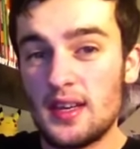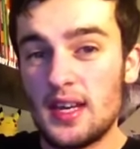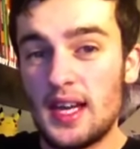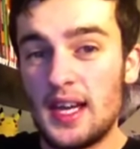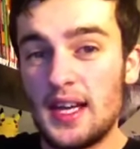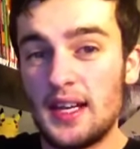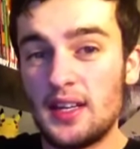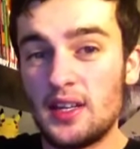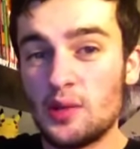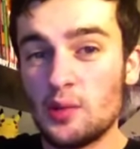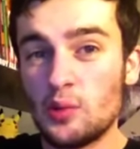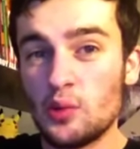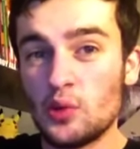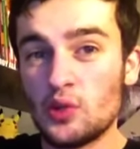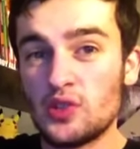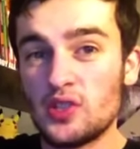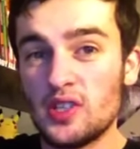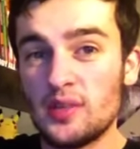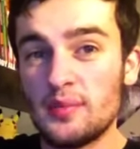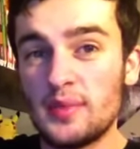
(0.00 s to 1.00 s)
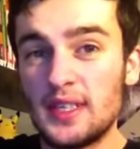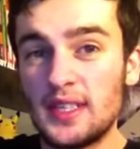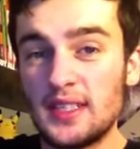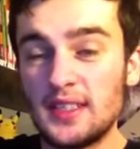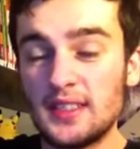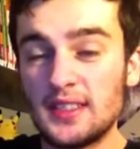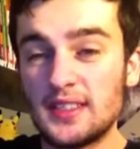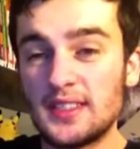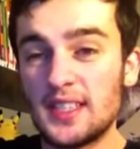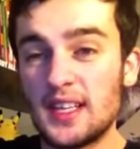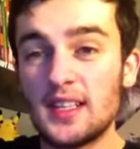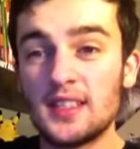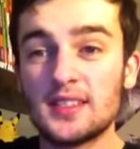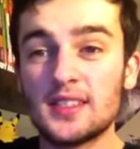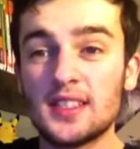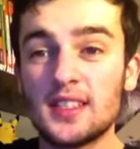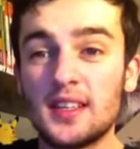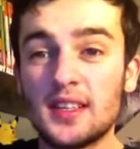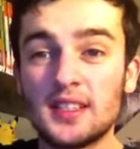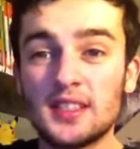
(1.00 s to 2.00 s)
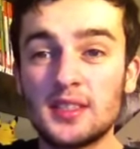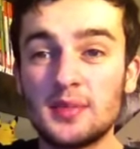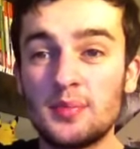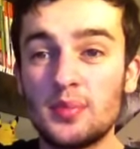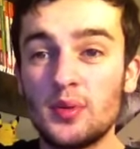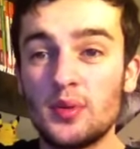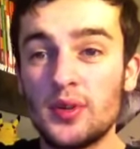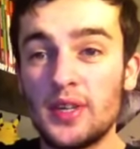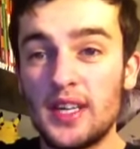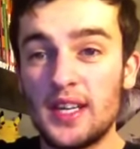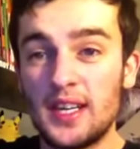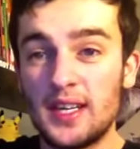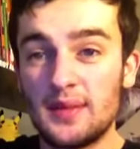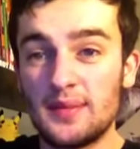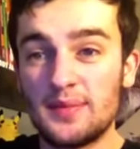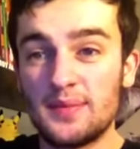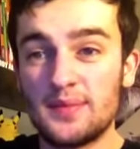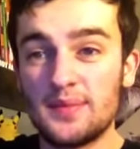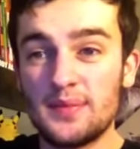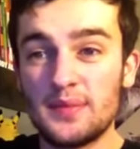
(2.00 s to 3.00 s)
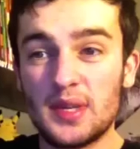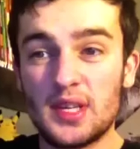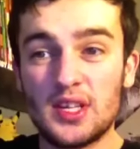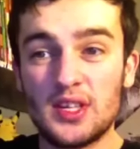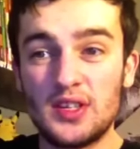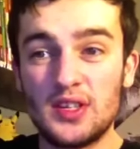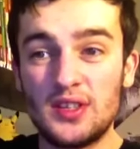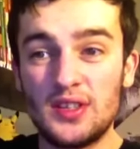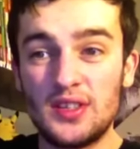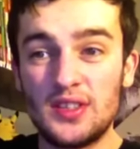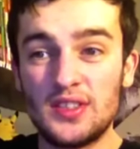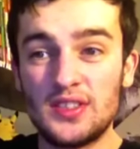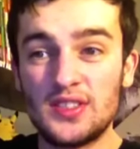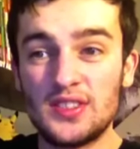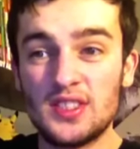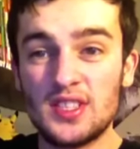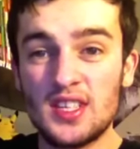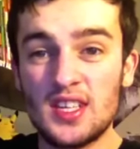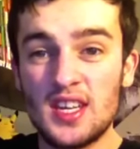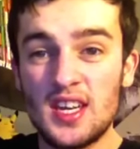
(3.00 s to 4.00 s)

And it will also mean that sellers can exploit it, because